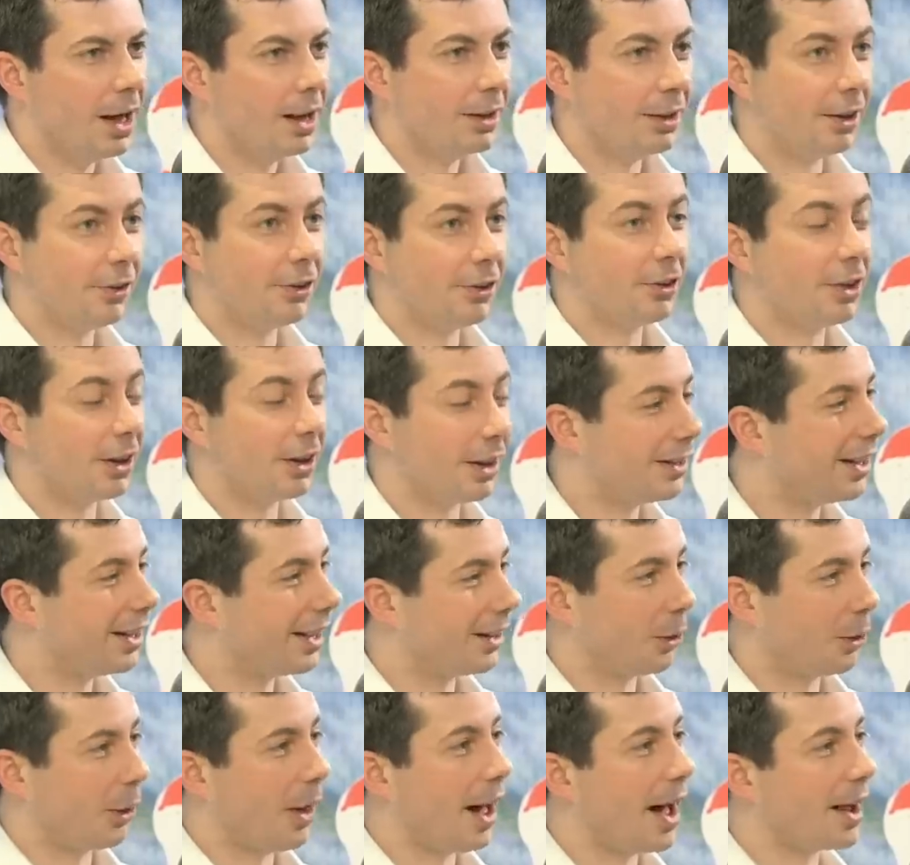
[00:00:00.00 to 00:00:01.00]
this is going to take
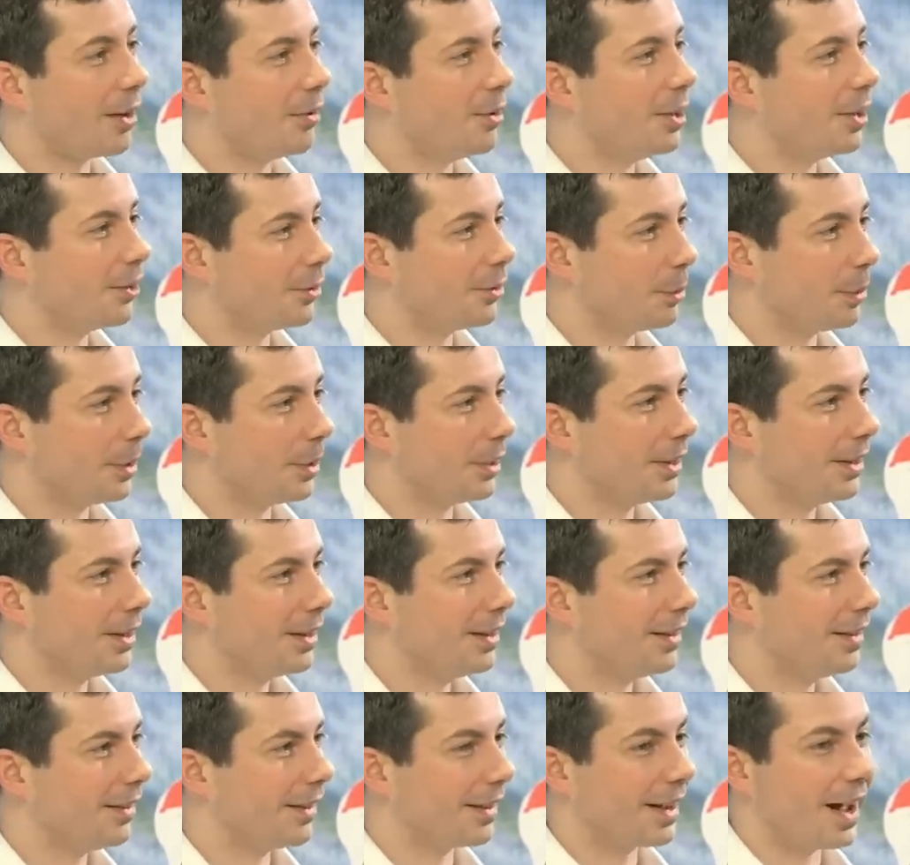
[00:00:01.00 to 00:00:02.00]
a lot of discipline.
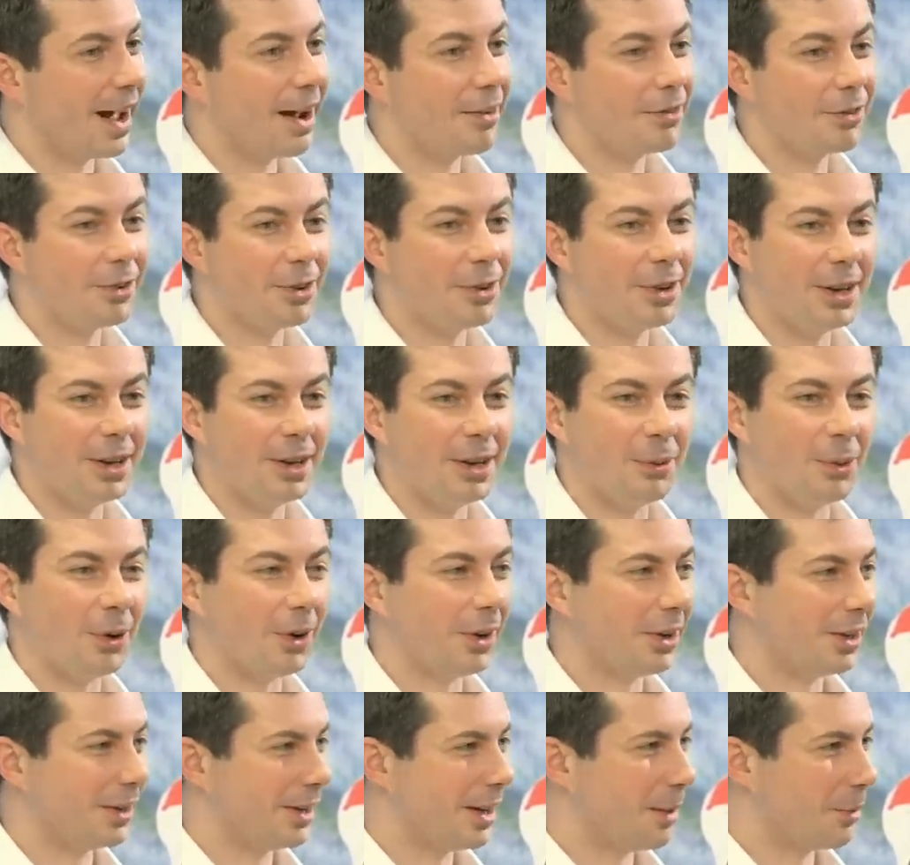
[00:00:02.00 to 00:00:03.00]
Like
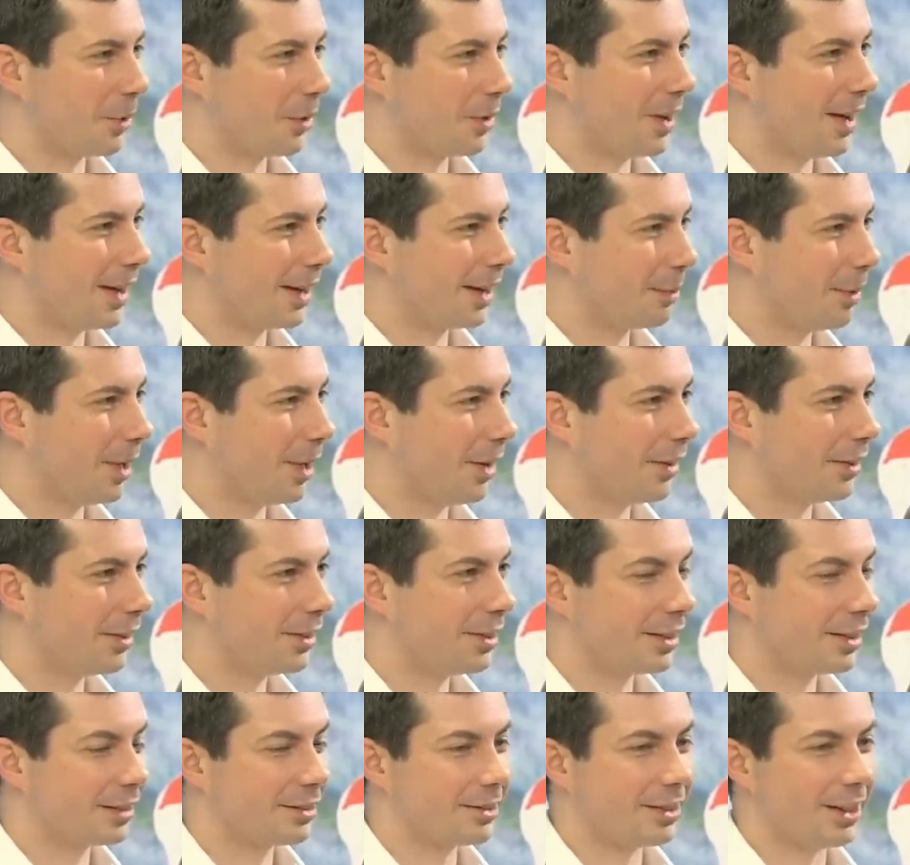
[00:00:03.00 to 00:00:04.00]
everyone in Democratic
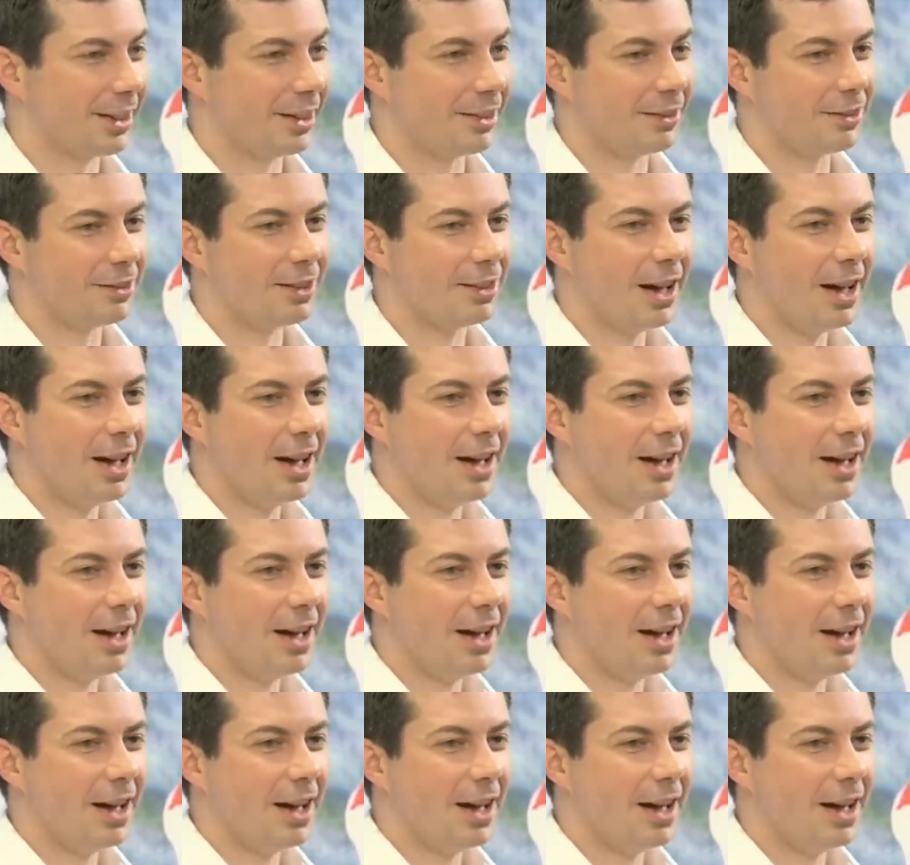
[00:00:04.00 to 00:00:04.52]
politics has